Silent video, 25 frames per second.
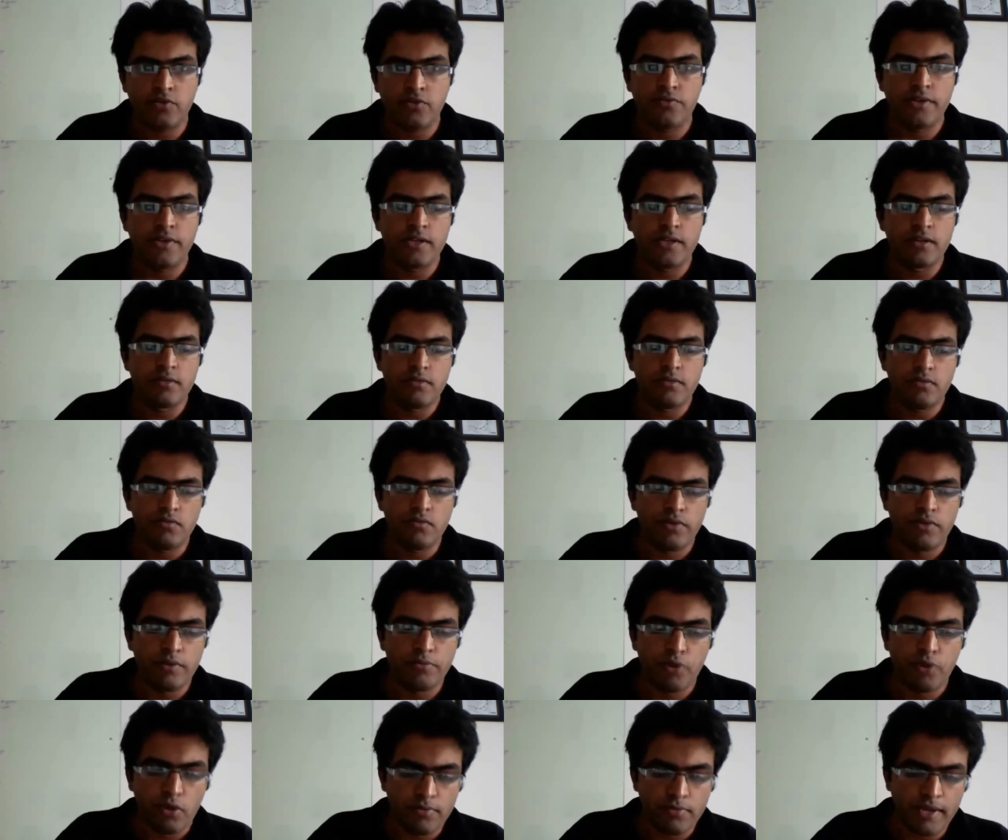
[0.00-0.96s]

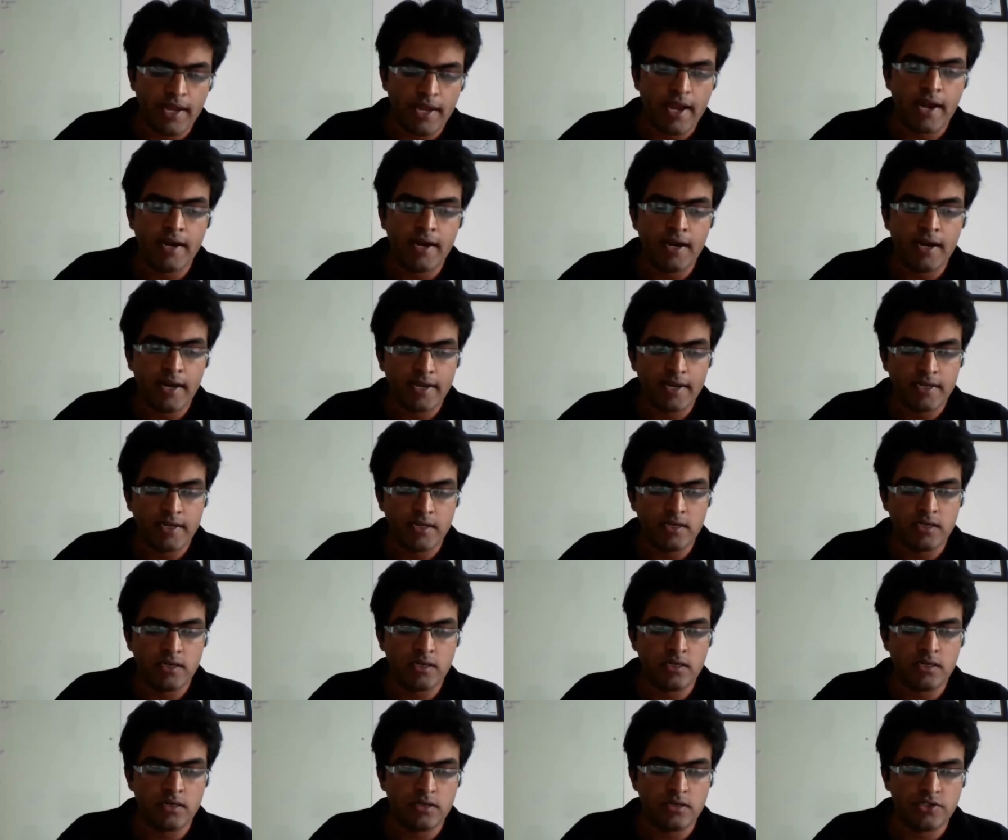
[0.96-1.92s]
We'll probably add like
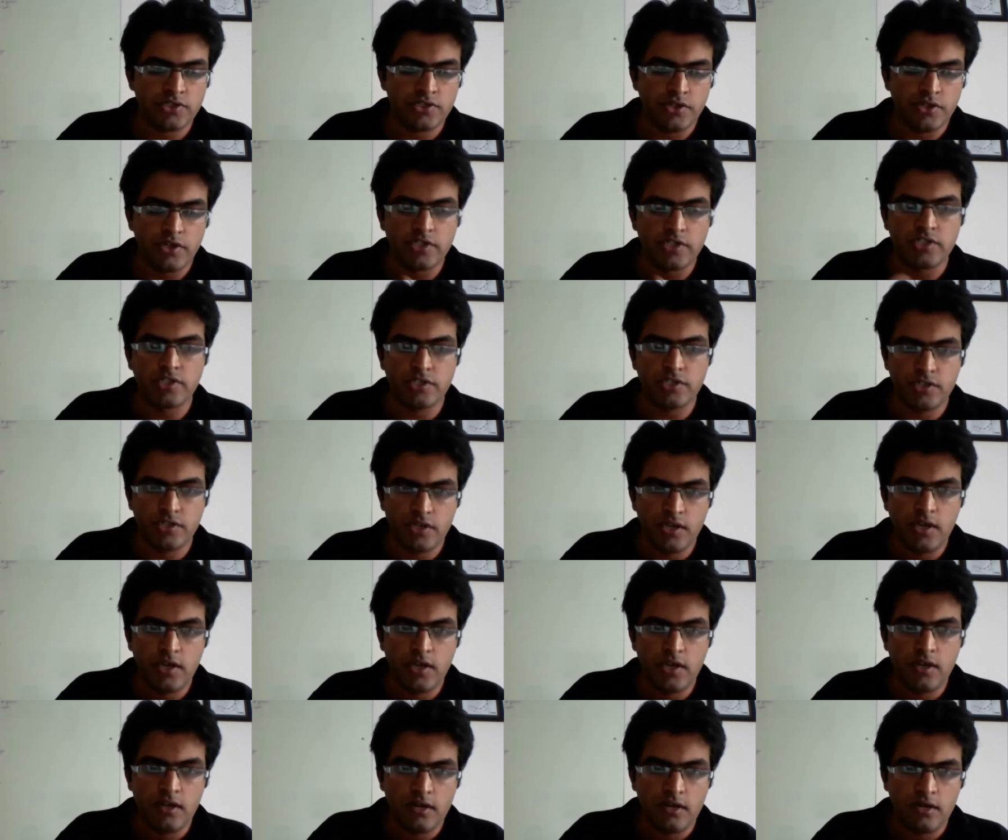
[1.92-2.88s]
a search
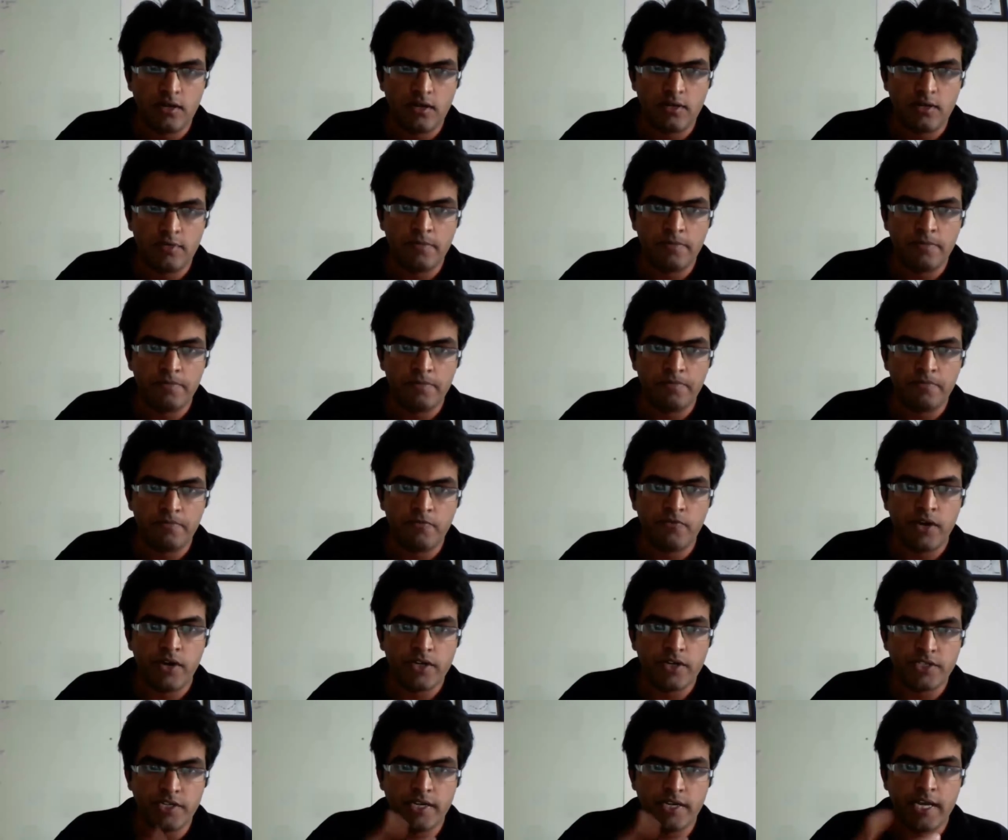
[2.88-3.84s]

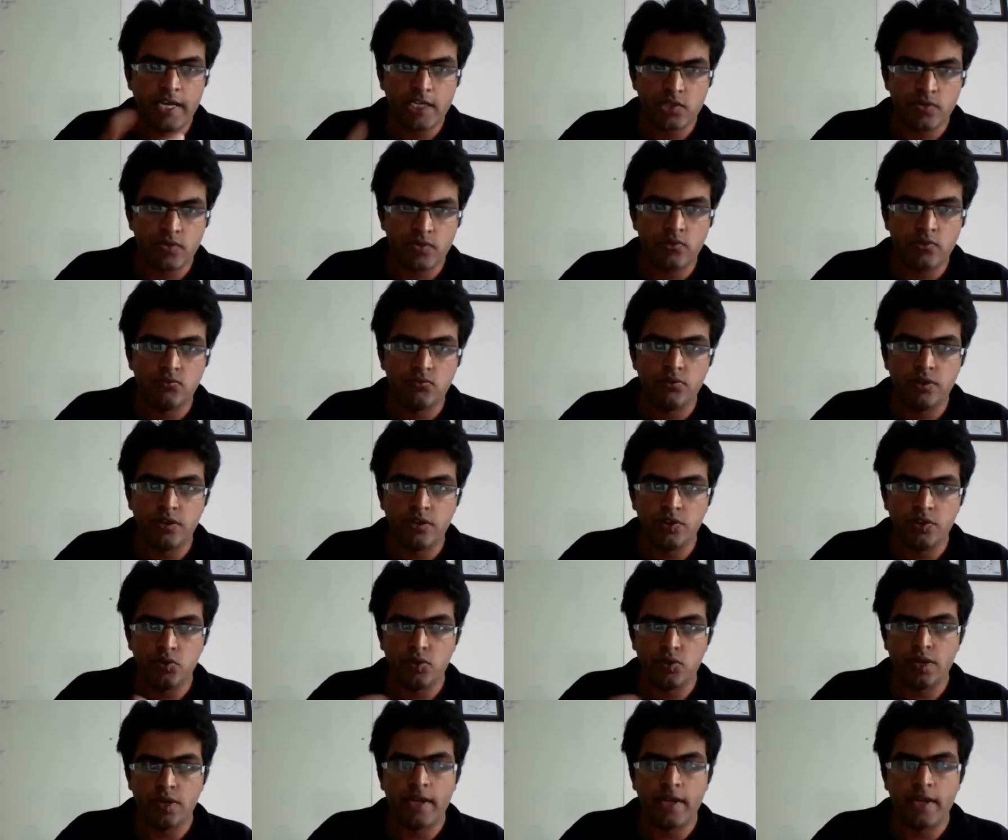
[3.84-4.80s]
function as well, where
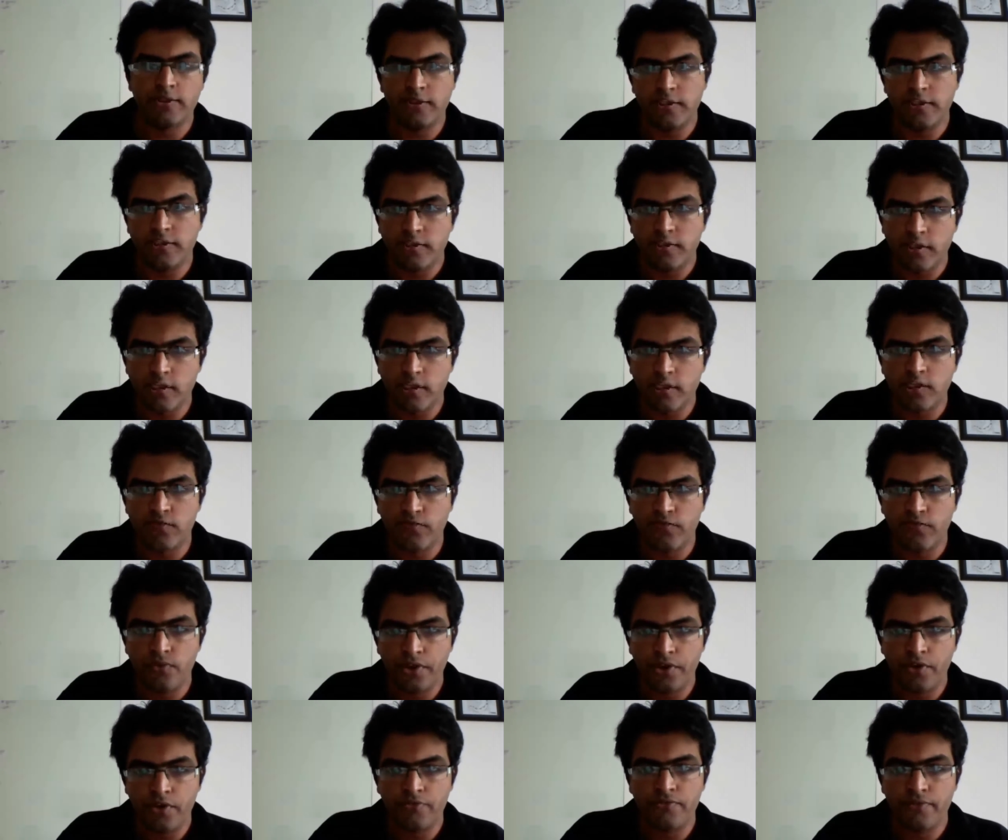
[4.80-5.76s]
you can actually search
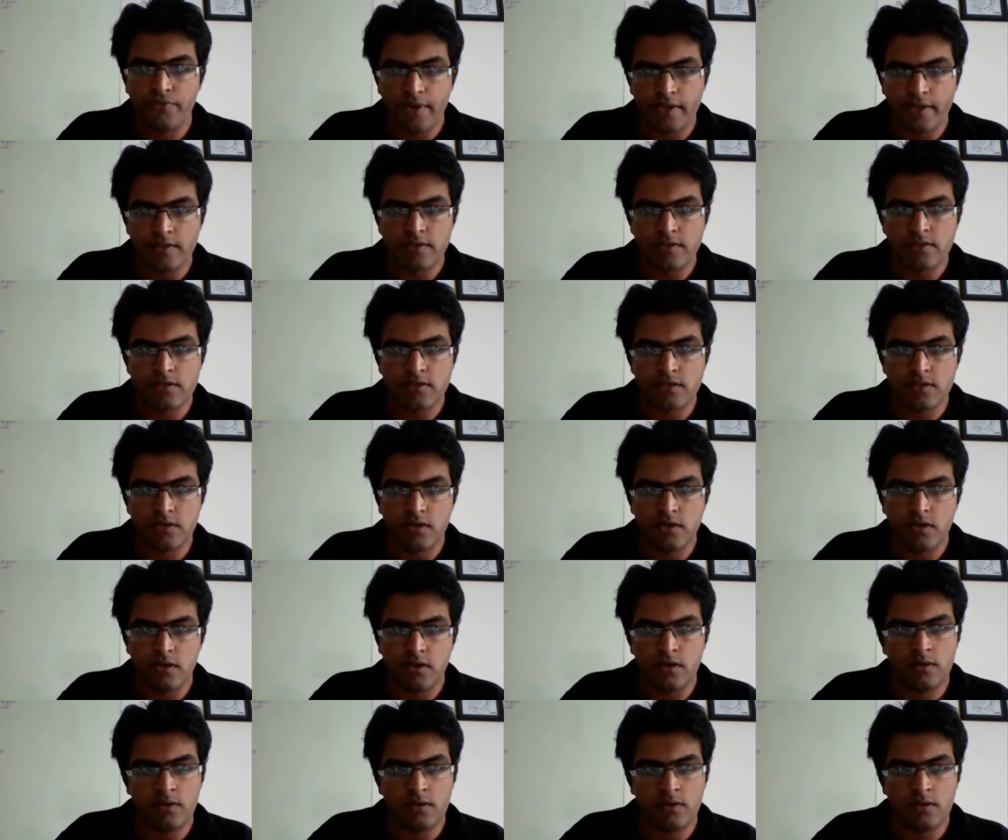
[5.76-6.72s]
for your
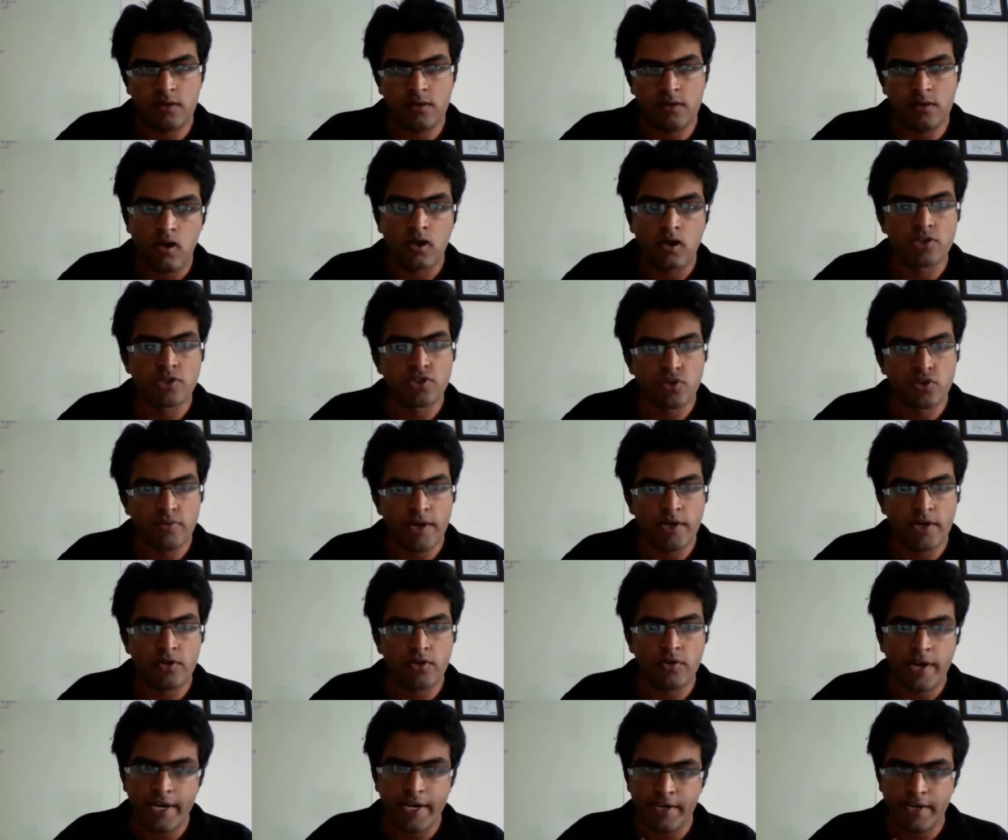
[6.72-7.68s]
friends on
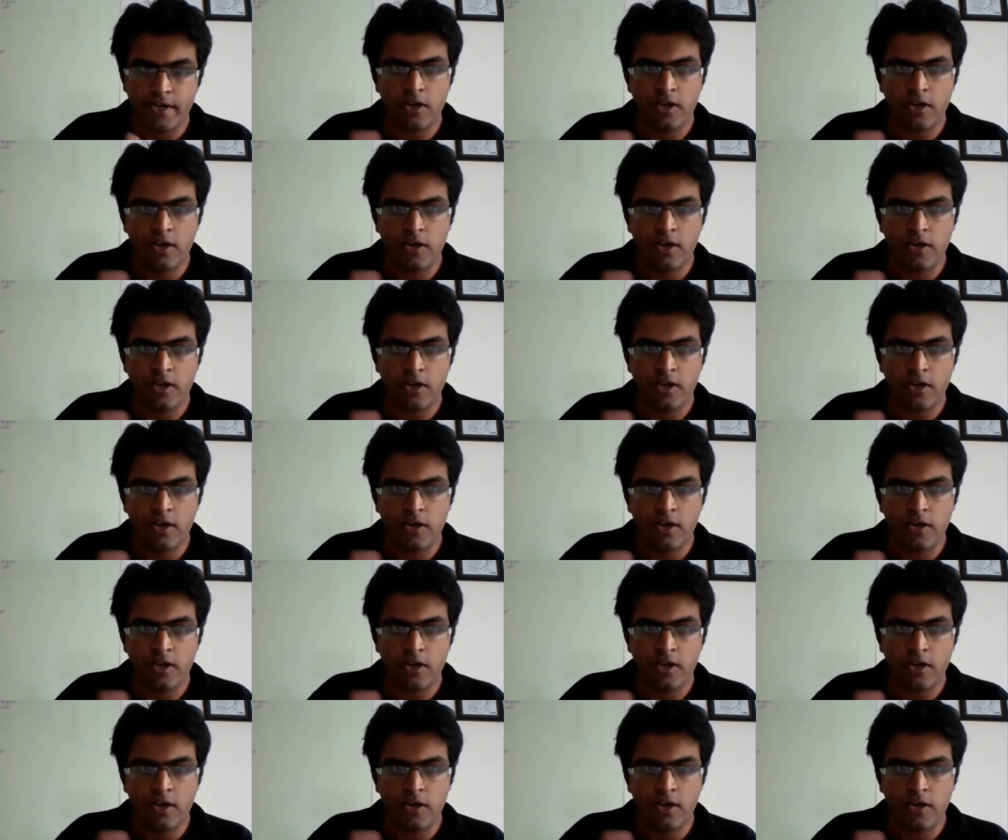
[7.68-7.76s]
Zomato.